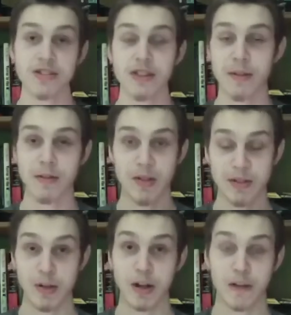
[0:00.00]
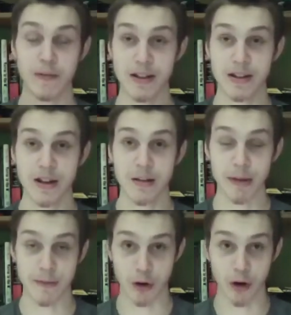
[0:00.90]
when you watch pornography,
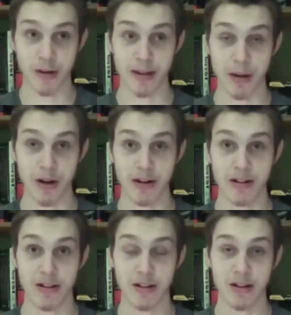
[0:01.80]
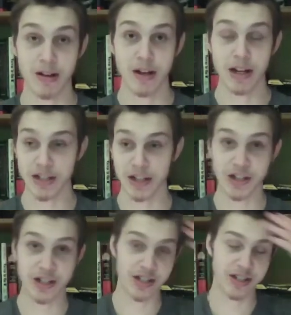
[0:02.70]
if you're already married, because like
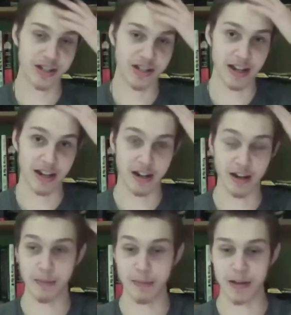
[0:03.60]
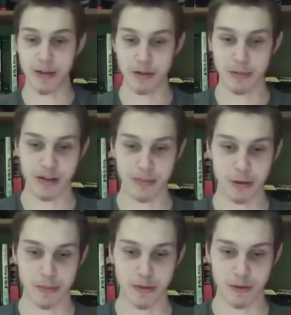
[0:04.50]
Jesus said in uh, Matthew, let me
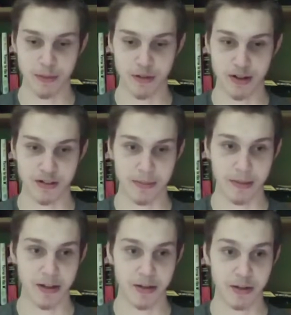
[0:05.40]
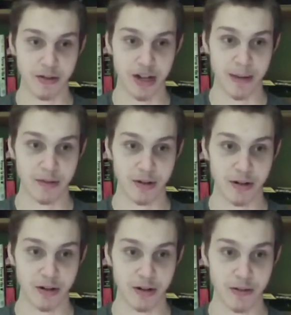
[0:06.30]
pull up the scripture actually. Matthew
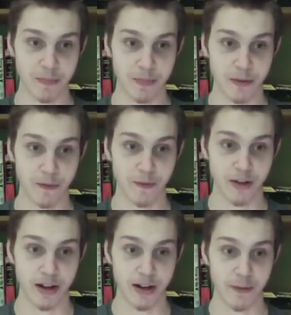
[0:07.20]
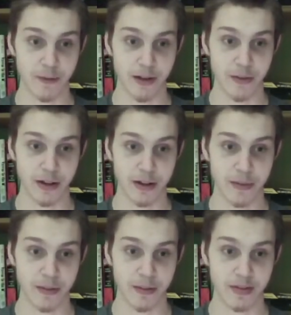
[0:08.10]
chapter 5, I think, I'm
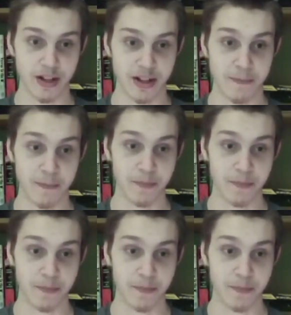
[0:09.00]
not, I'm not mistaken.